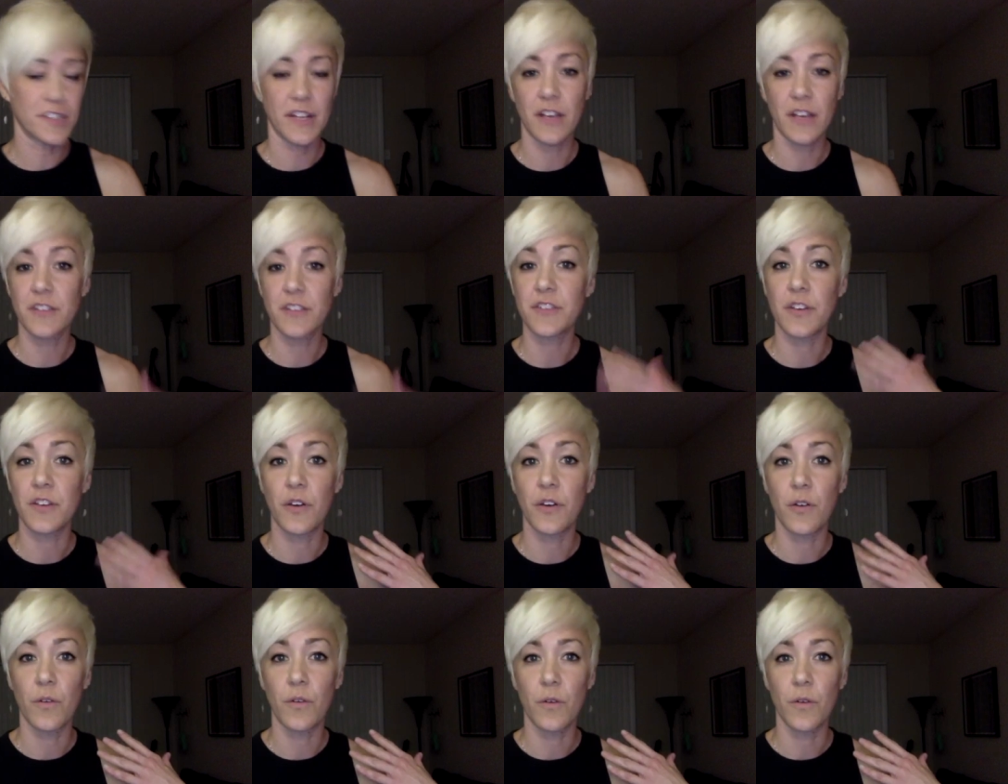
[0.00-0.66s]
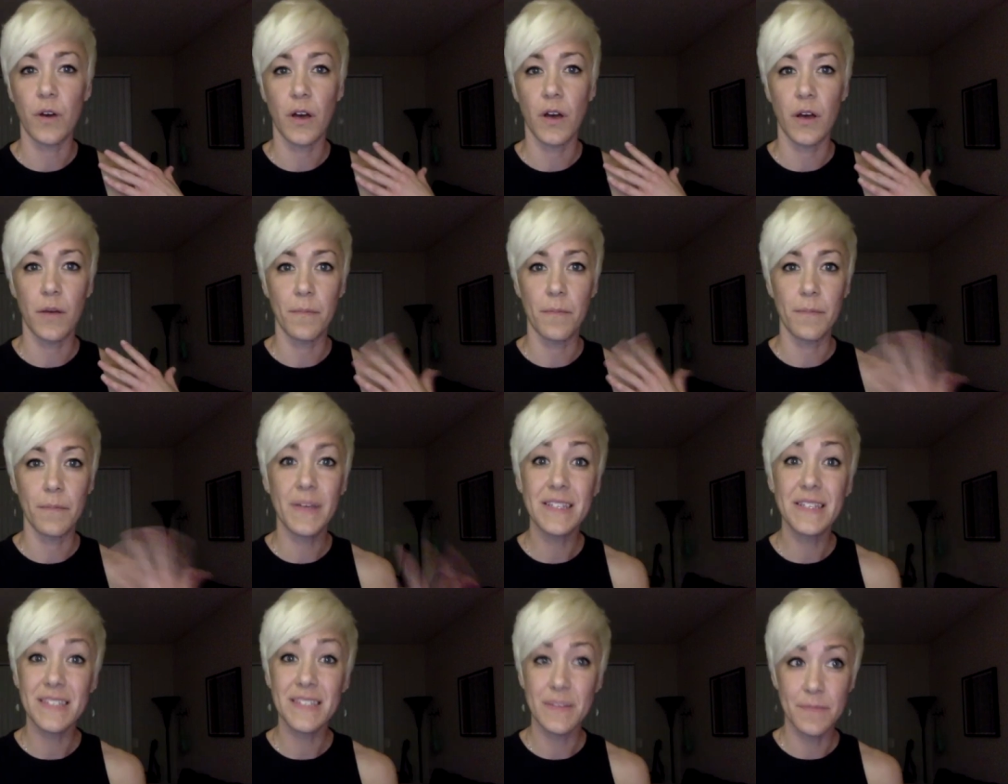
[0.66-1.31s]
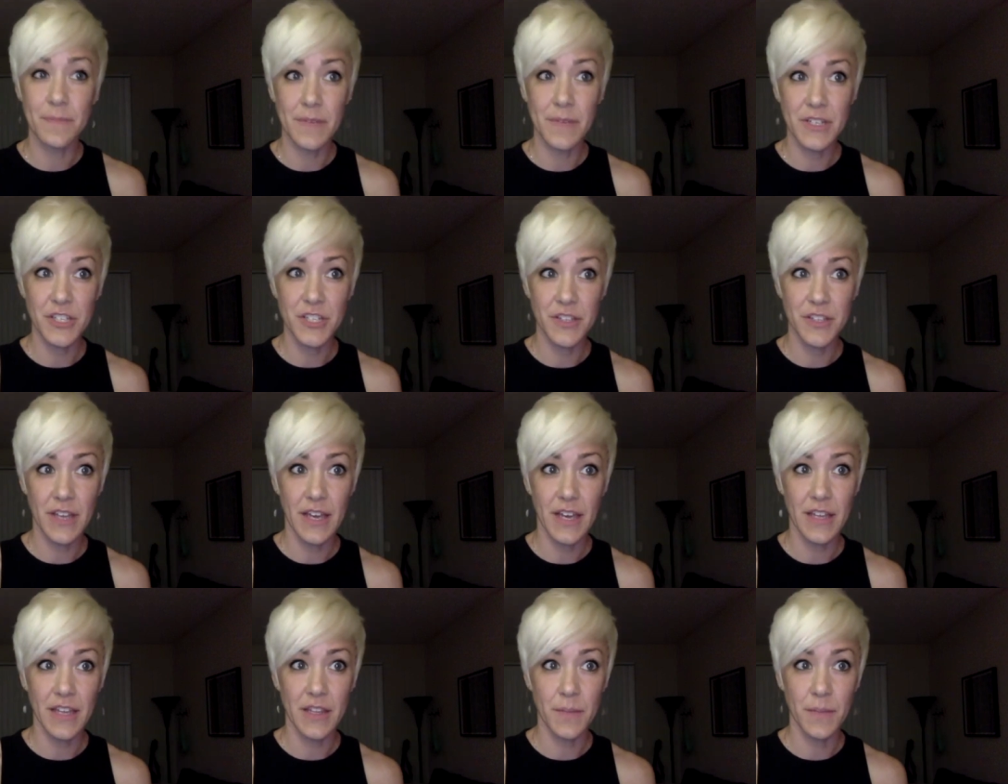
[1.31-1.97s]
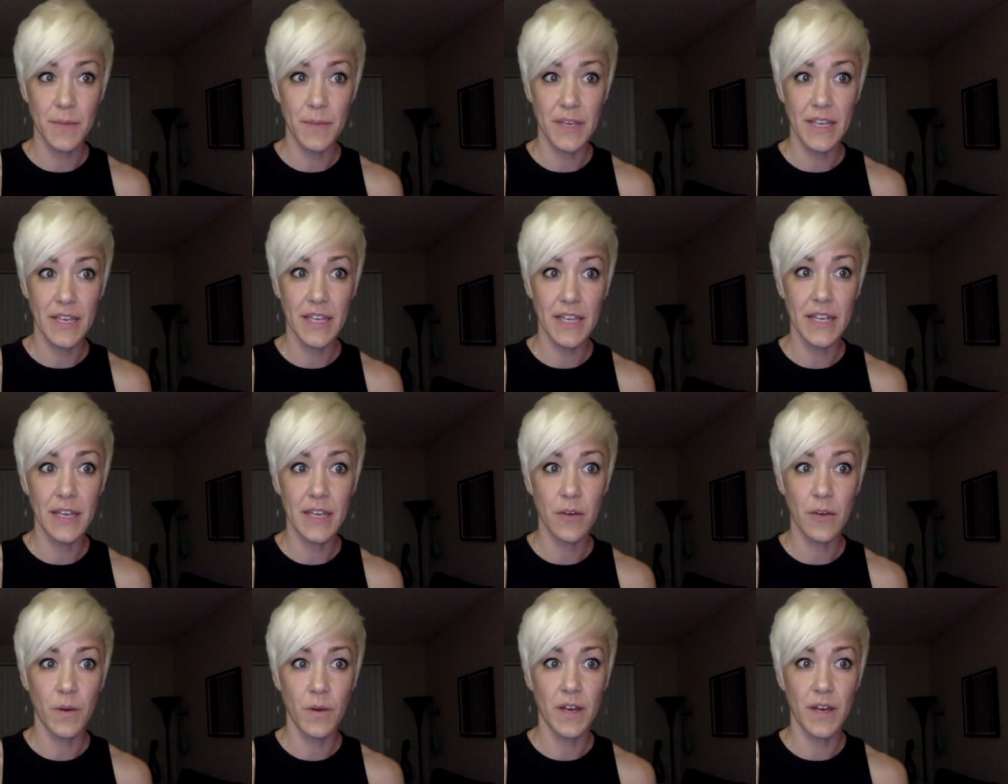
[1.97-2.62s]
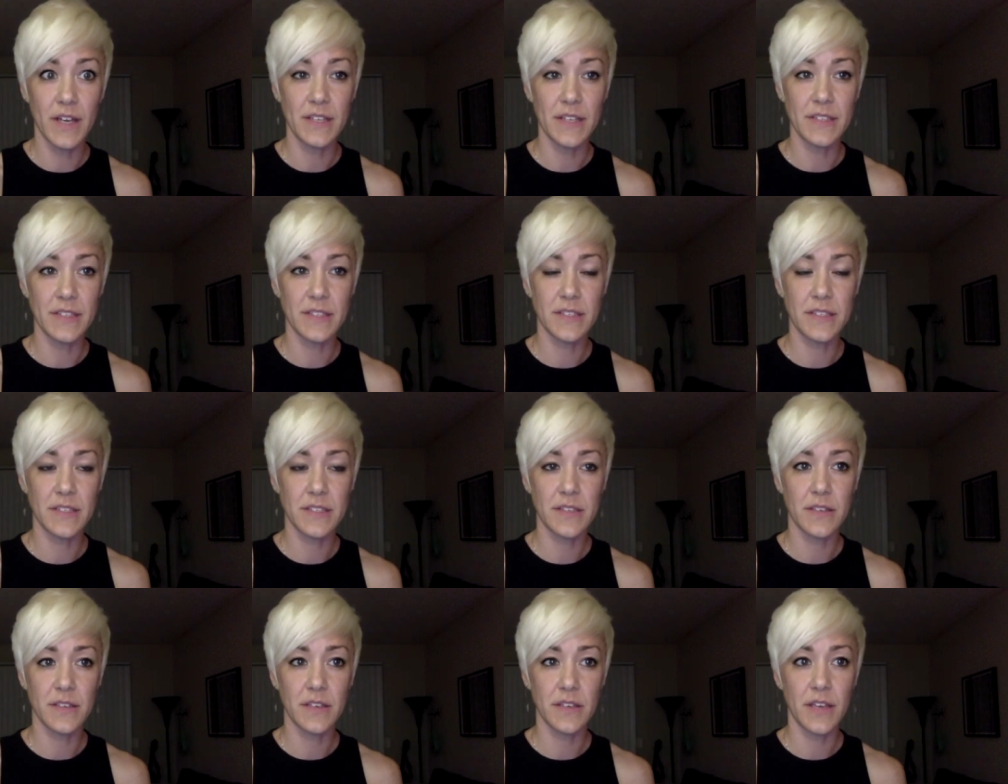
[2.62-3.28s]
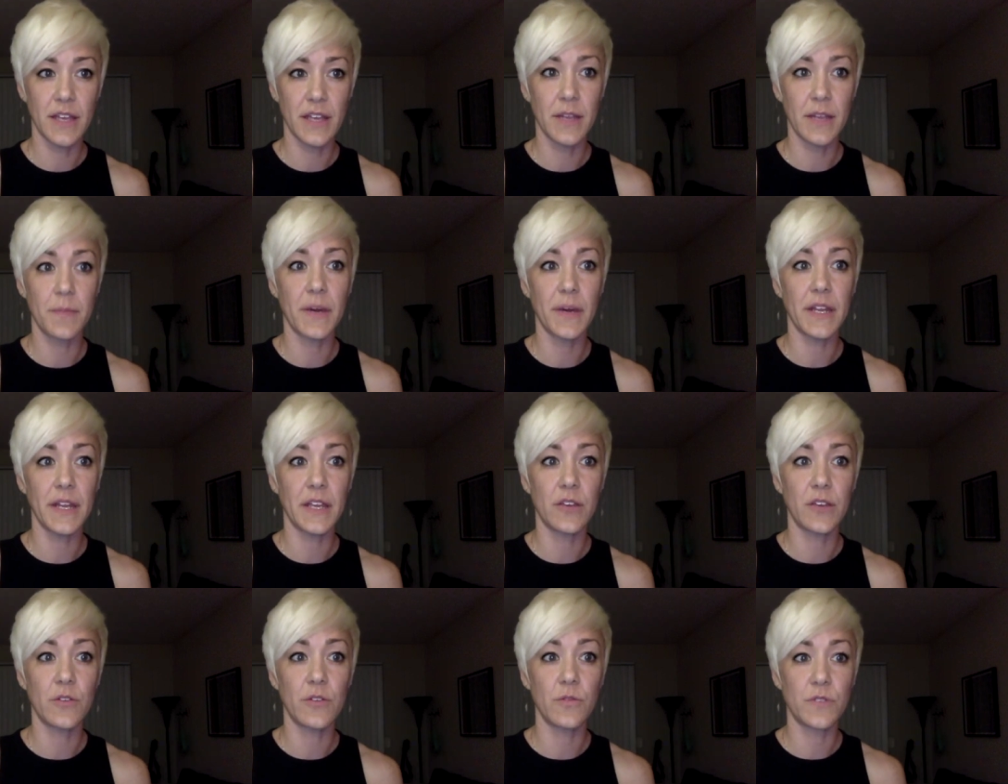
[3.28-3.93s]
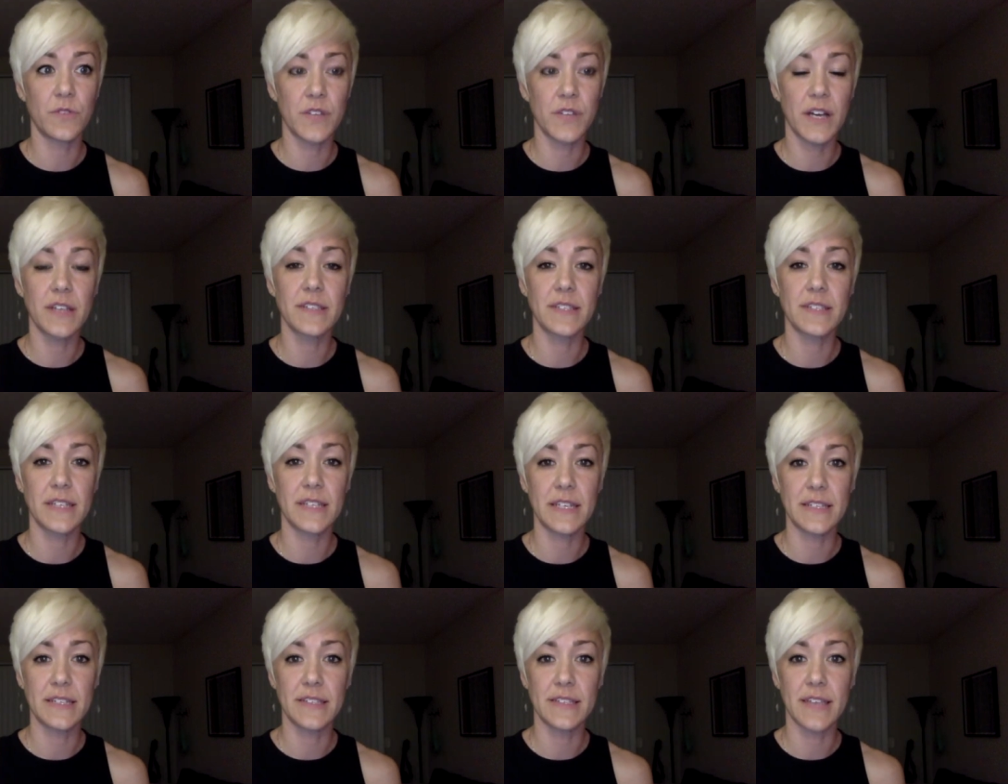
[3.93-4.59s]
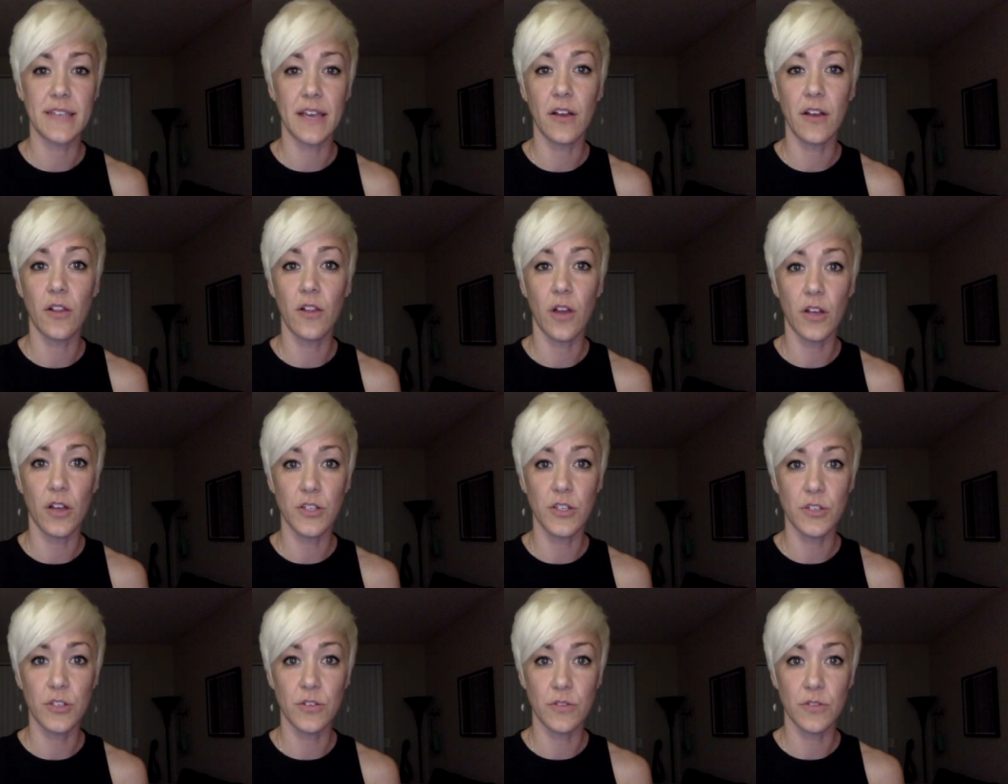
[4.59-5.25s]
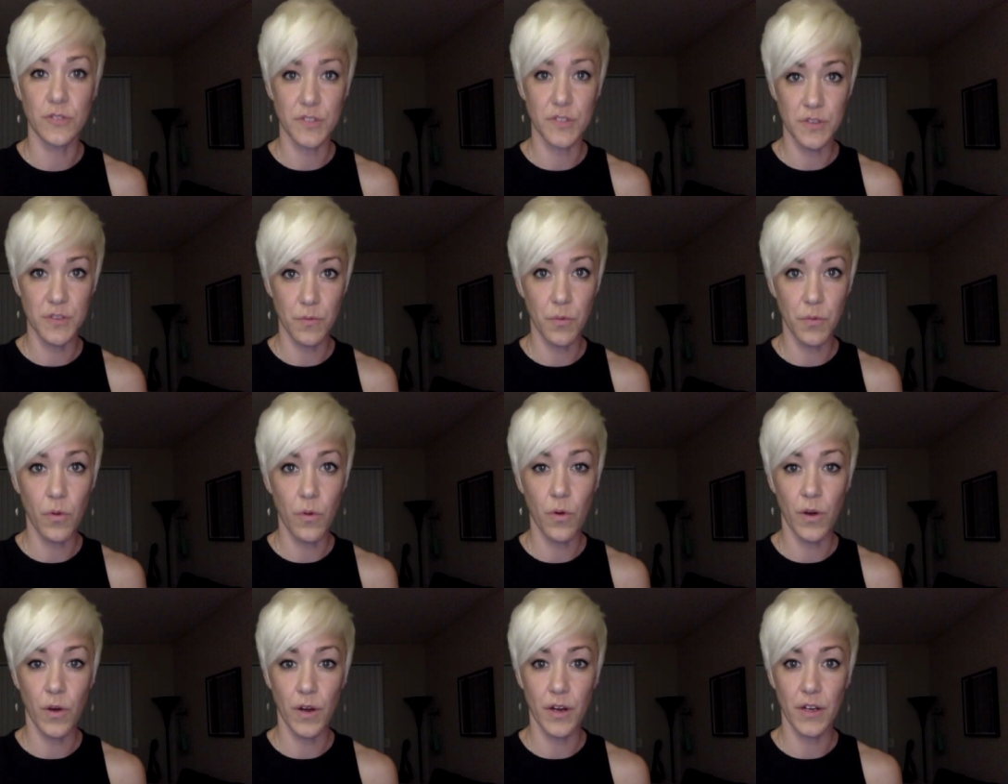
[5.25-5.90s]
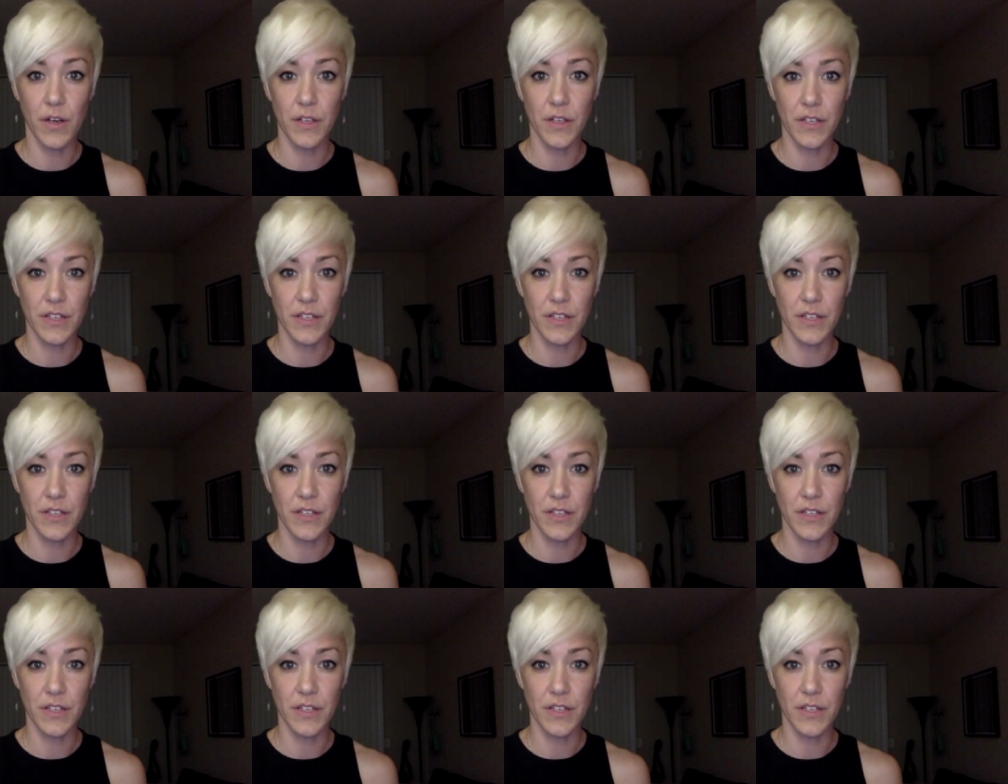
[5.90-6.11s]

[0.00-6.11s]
And I also um, meant to mention that in the beginning was anybody who does need psychological support,